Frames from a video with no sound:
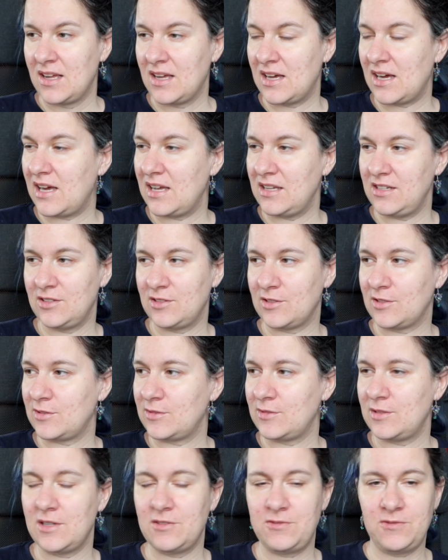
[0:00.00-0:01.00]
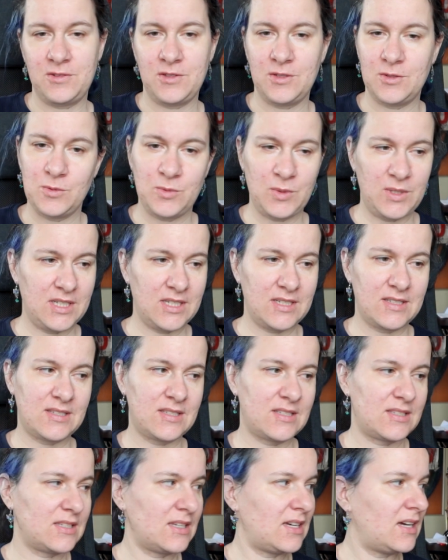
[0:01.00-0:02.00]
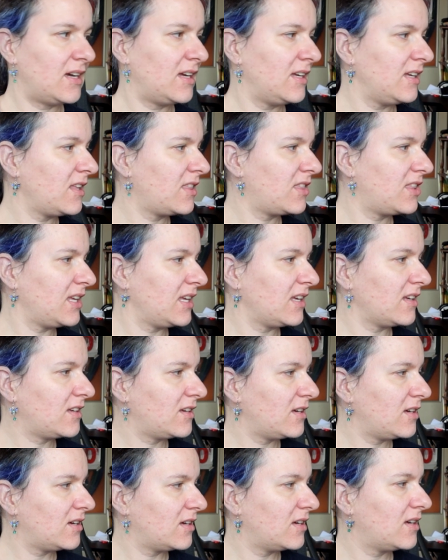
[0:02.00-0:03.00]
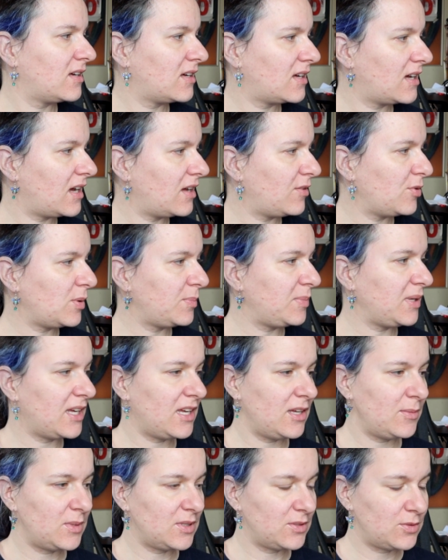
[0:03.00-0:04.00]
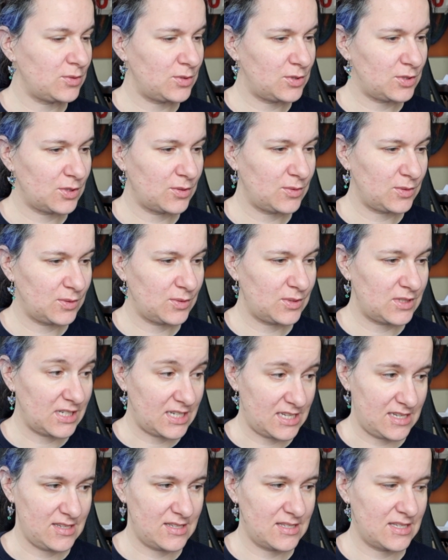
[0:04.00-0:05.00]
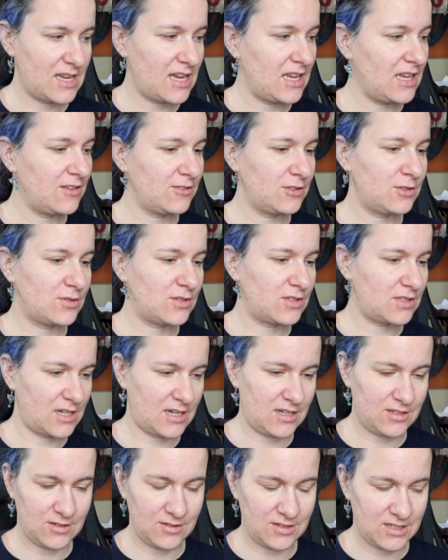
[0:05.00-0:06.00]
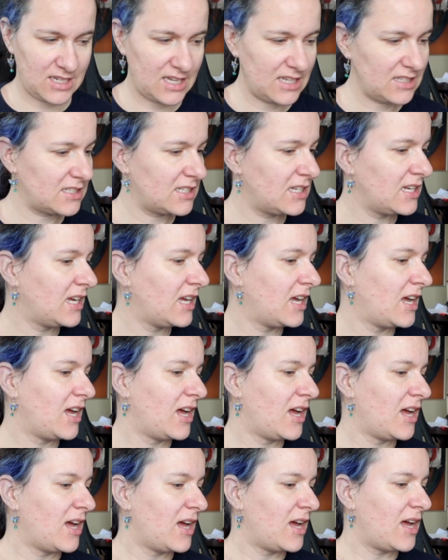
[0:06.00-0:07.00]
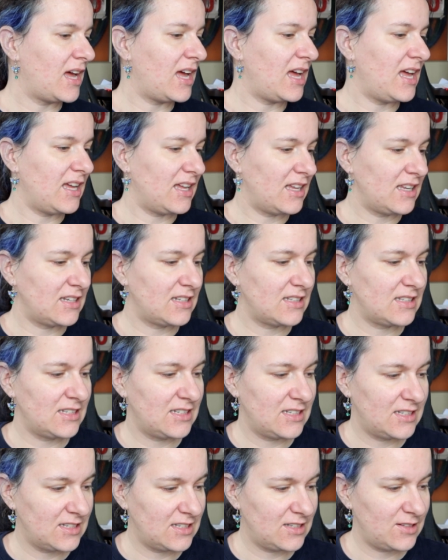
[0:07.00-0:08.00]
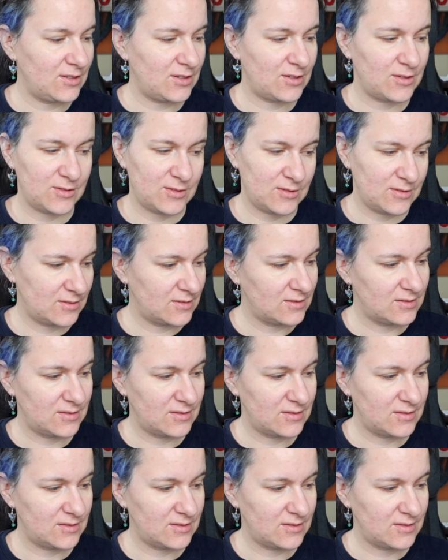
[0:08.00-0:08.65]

I don't know, a few weeks I think I will be able to show you this. I have to start on that and, you know,